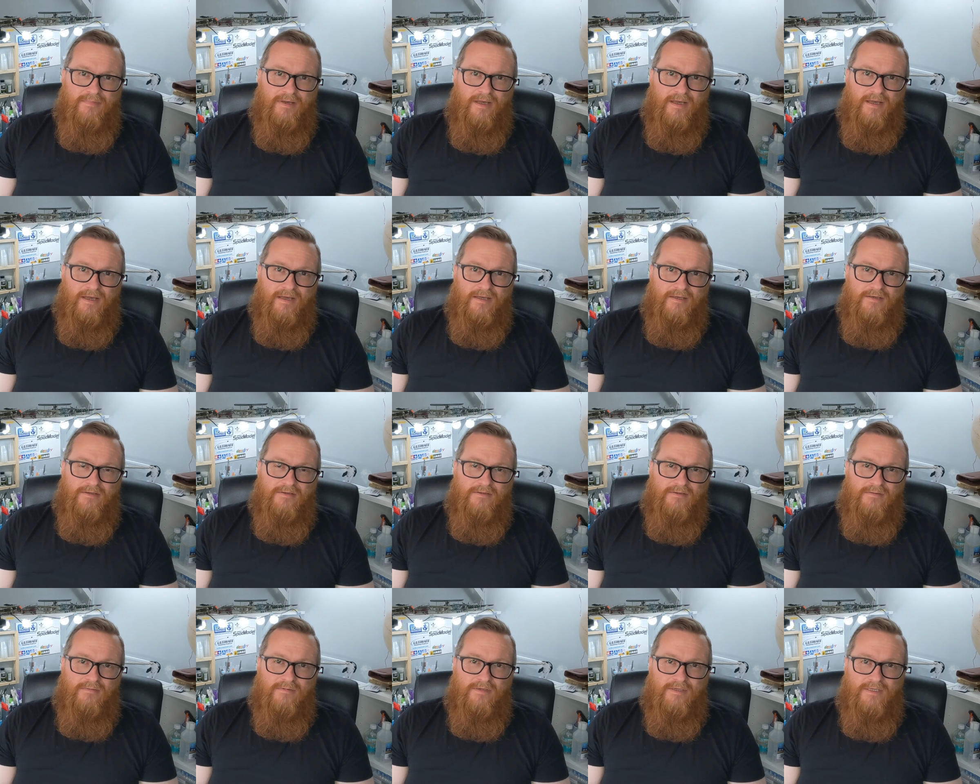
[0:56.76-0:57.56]
uh, do
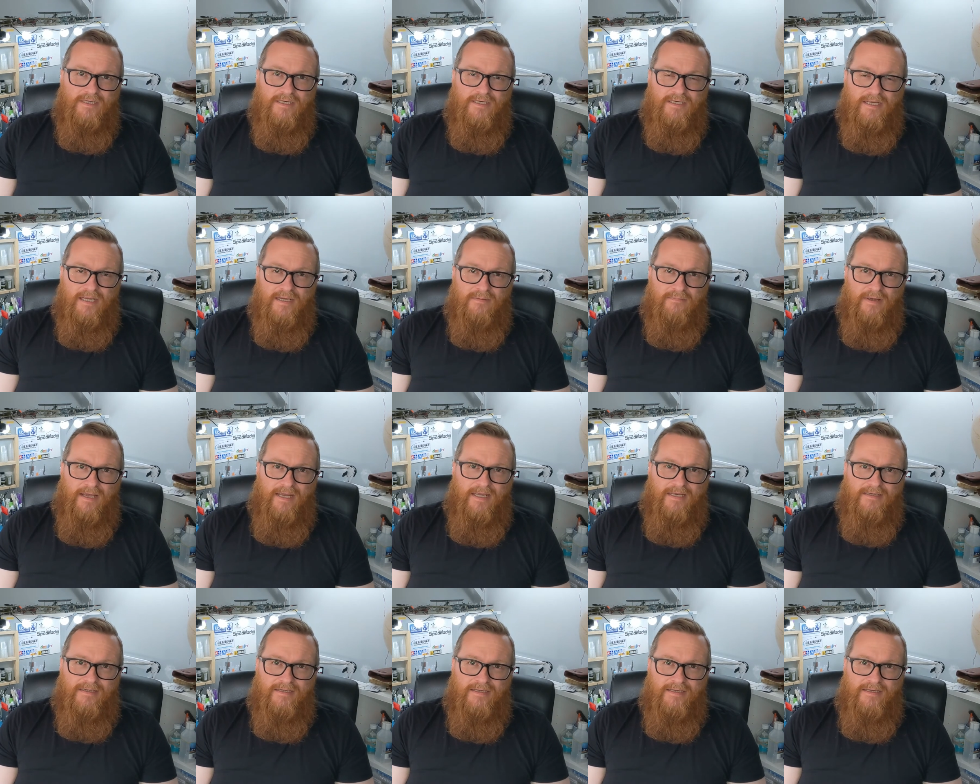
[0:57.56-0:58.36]
some of the detail
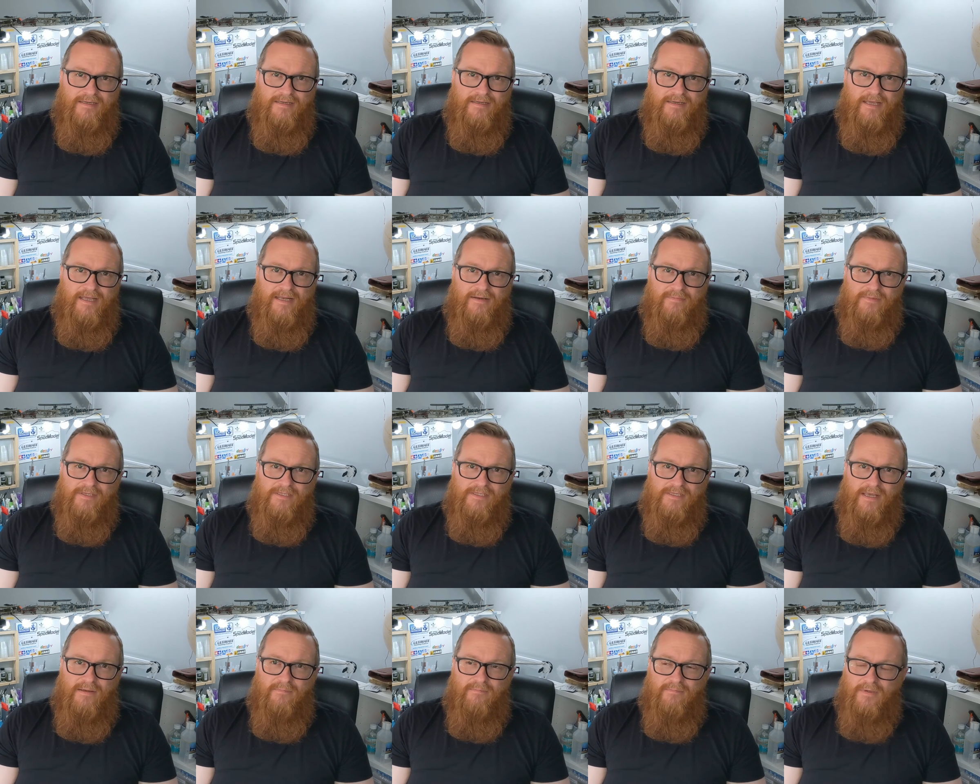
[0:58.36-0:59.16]
painting, get them
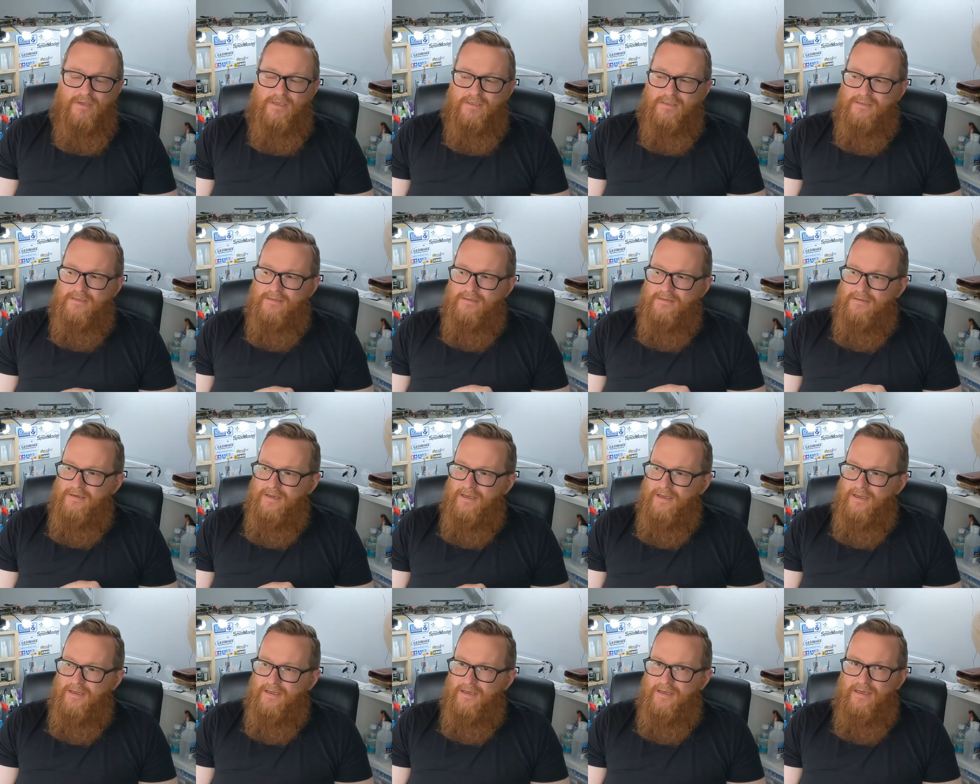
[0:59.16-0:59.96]
assembled,
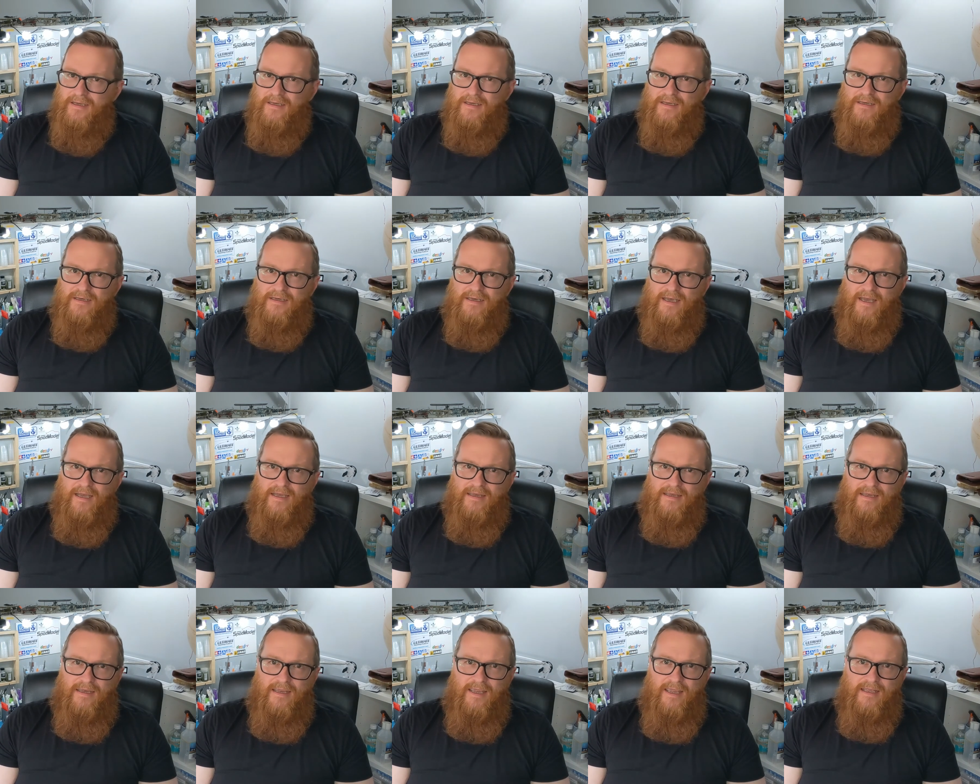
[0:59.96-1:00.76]
uh,
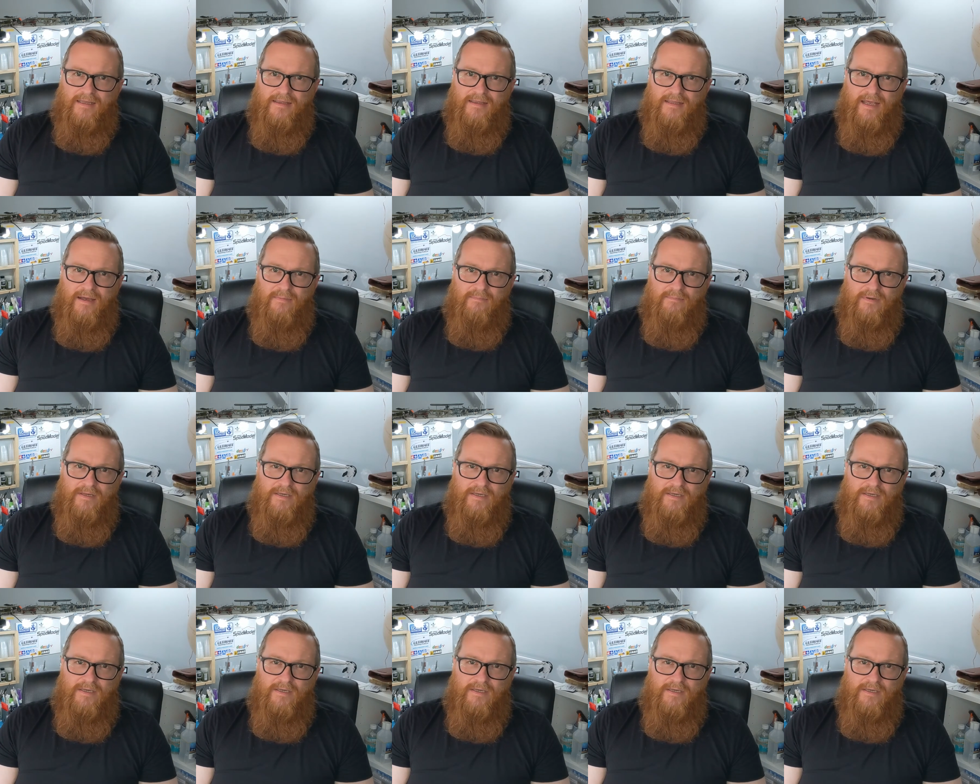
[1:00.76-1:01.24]
and get that